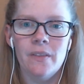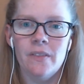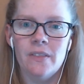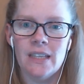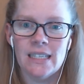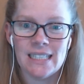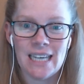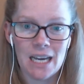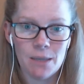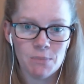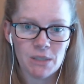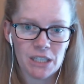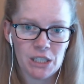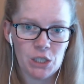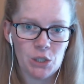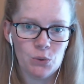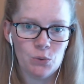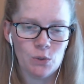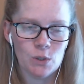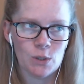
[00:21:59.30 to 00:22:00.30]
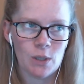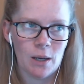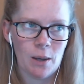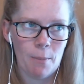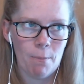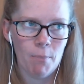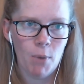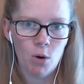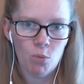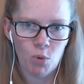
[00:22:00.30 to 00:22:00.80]
The times I use
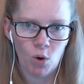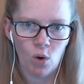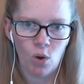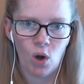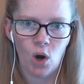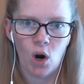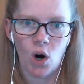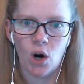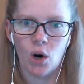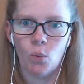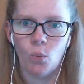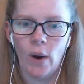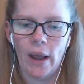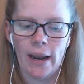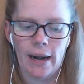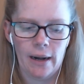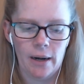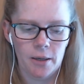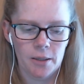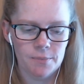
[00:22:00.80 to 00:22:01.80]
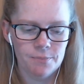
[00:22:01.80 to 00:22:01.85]
mobile are when